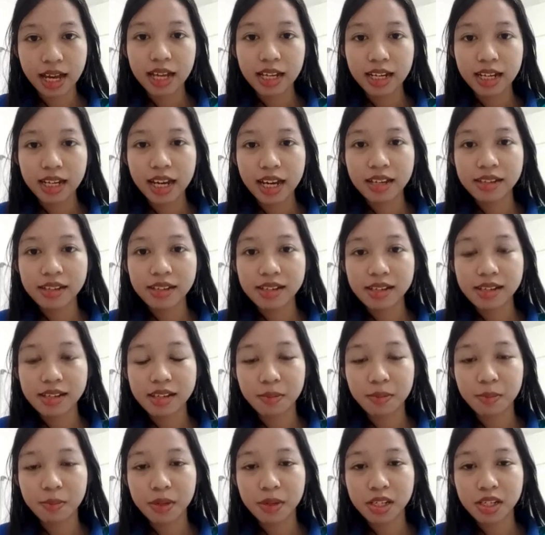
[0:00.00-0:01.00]
Next is
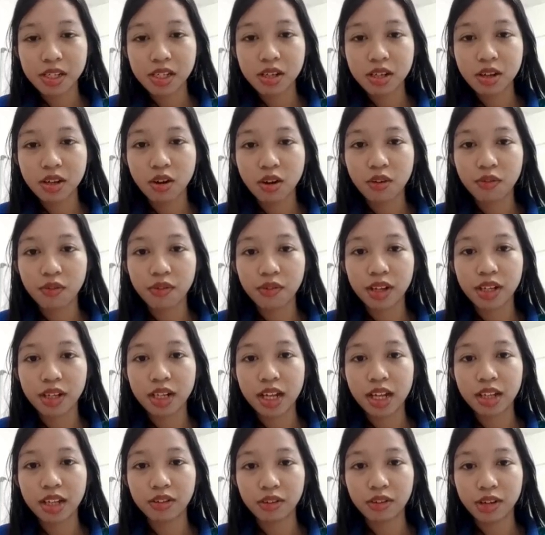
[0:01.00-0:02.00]
the picture of a
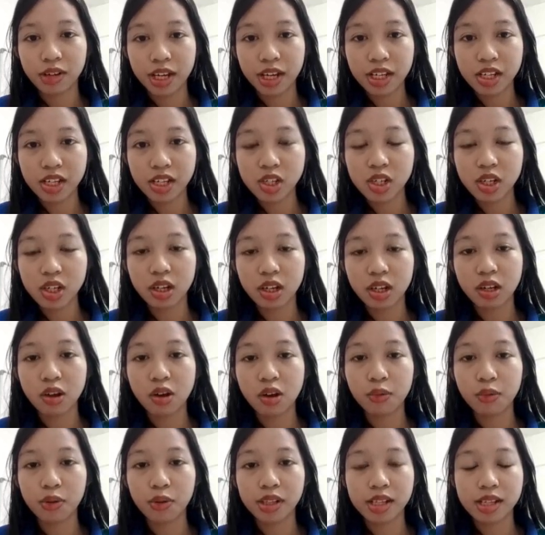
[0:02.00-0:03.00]
nut wrench
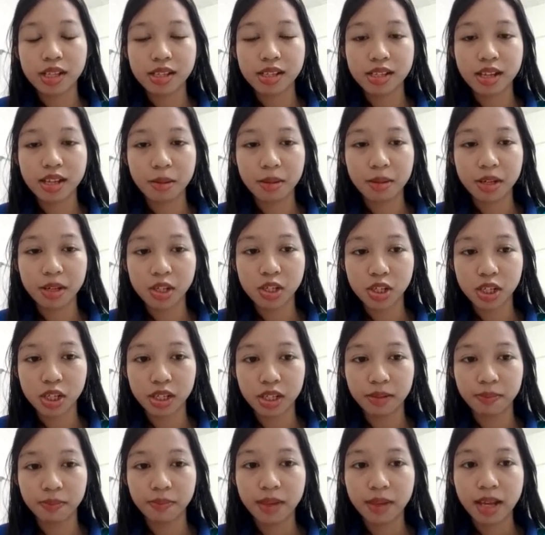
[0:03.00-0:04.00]
along with its
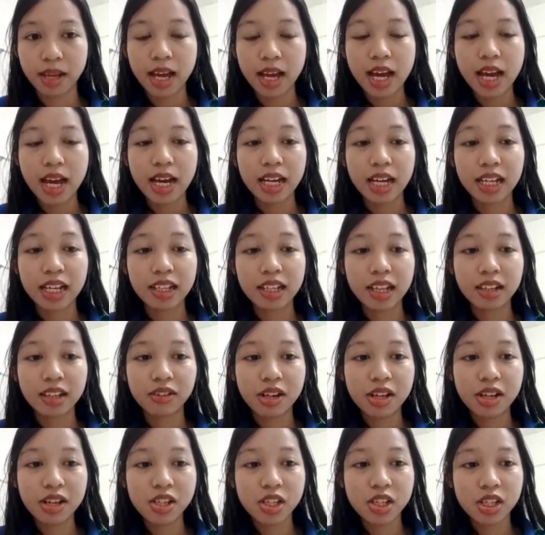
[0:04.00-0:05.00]
dimension. A nut
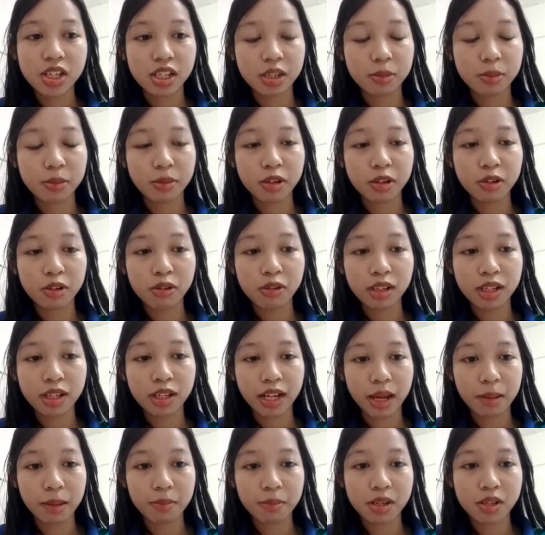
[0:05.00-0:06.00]
wrench and a manual
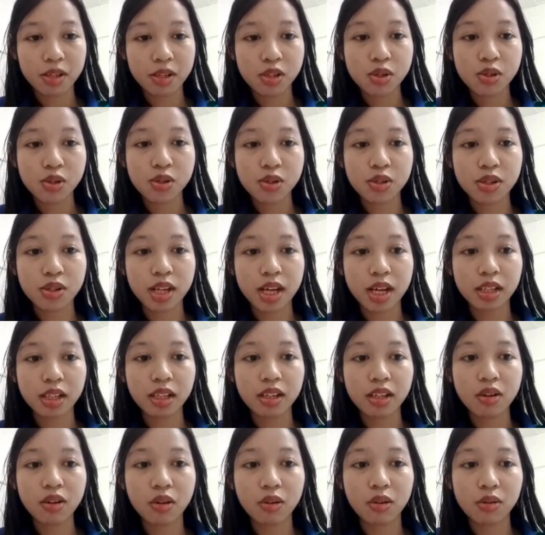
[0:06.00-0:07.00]
clamp is used to
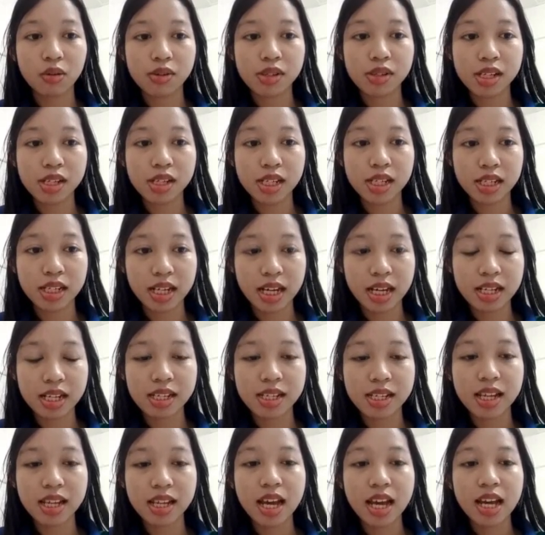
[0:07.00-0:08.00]
tighten or loosen the
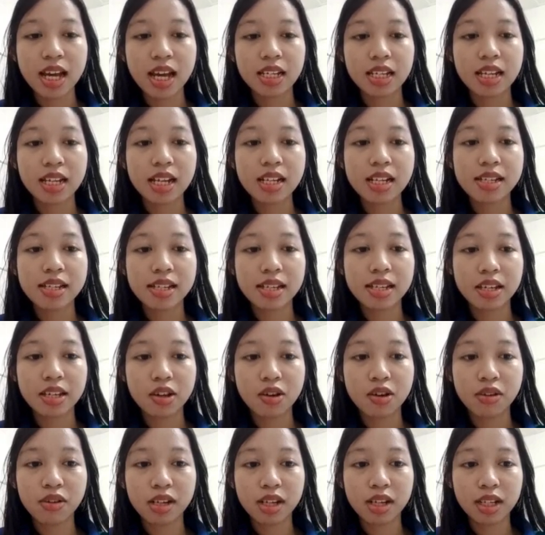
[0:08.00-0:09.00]
nuts that
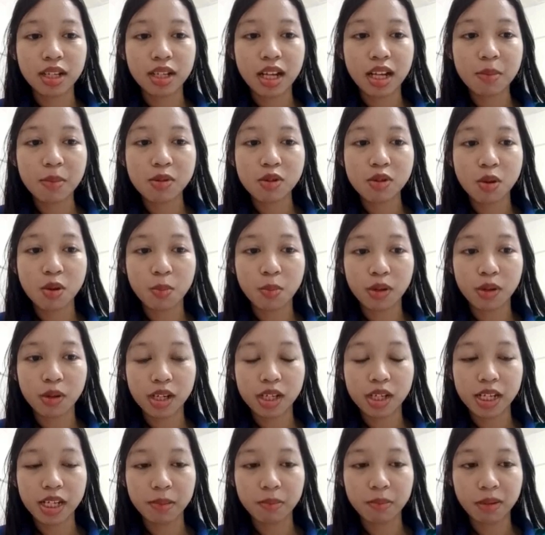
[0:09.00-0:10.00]
secure the clamp's
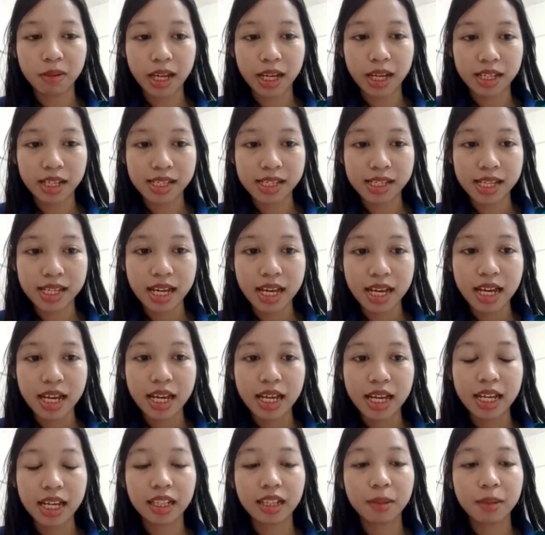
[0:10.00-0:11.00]
component in place.
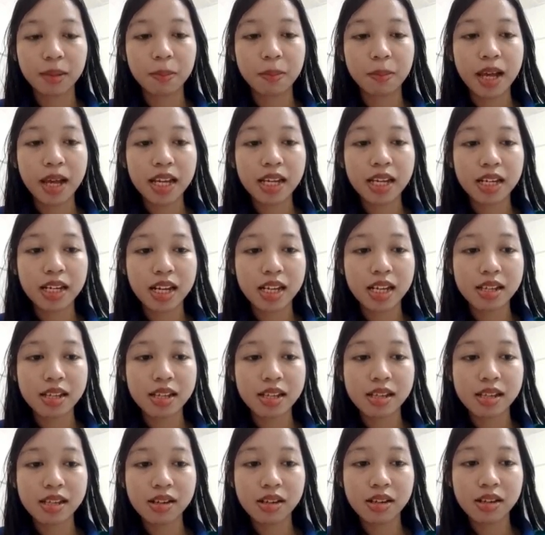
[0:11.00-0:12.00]
It applies the
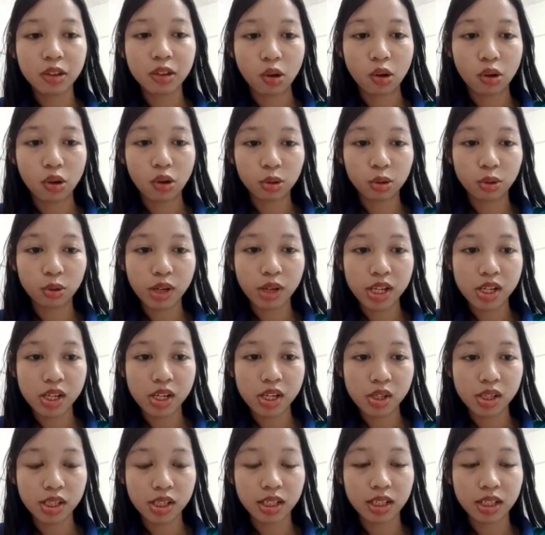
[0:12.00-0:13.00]
necessary torque to
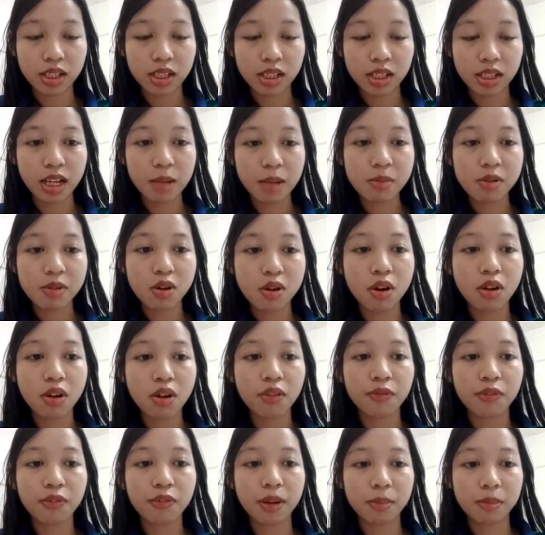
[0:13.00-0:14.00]
ensure that the clamps hold
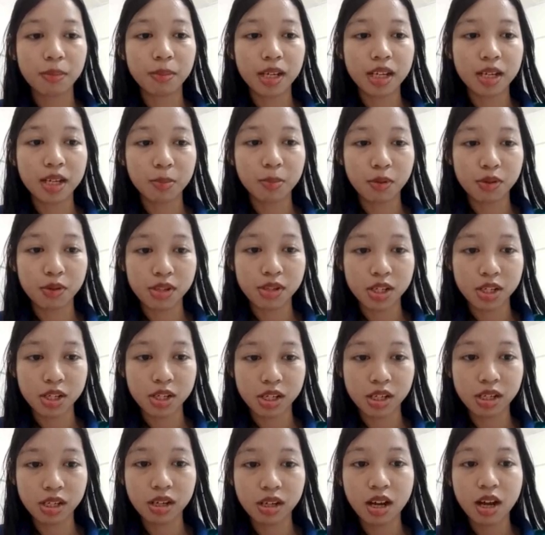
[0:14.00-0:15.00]
firmly in
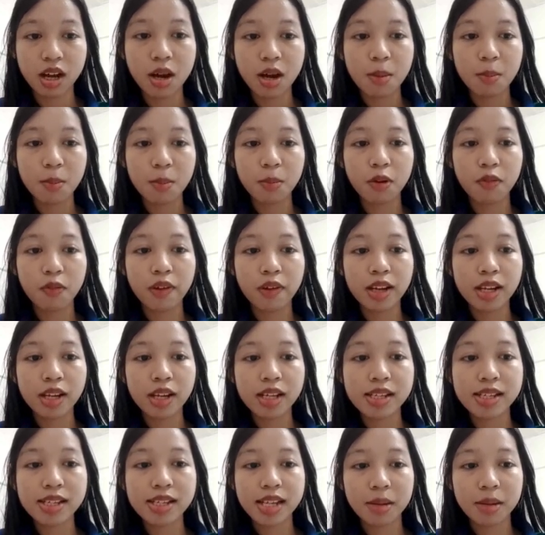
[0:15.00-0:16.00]
position,
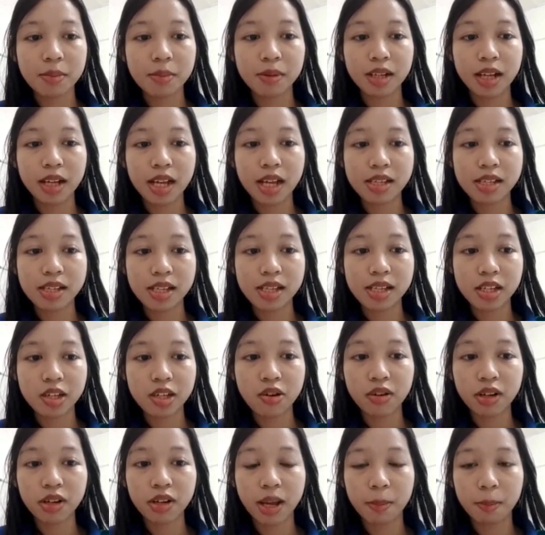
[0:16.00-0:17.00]
providing stable and
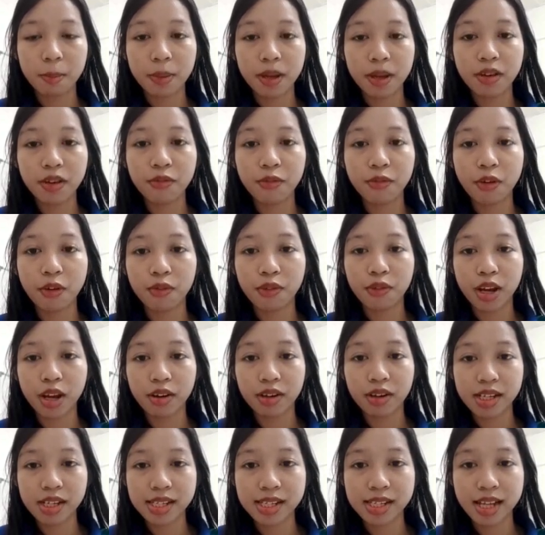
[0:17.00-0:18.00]
secure clamping for
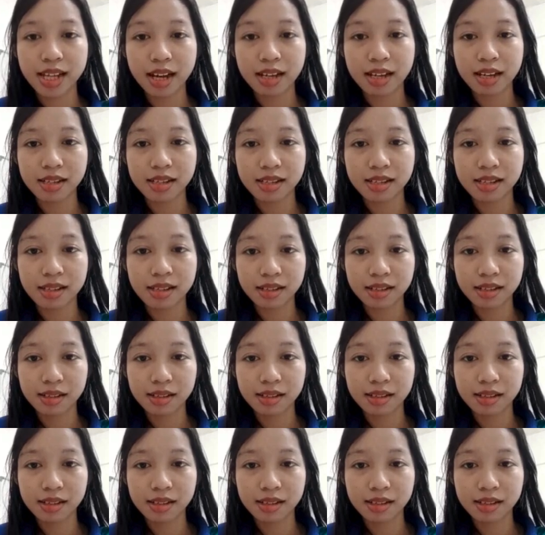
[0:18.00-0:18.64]
various tasks.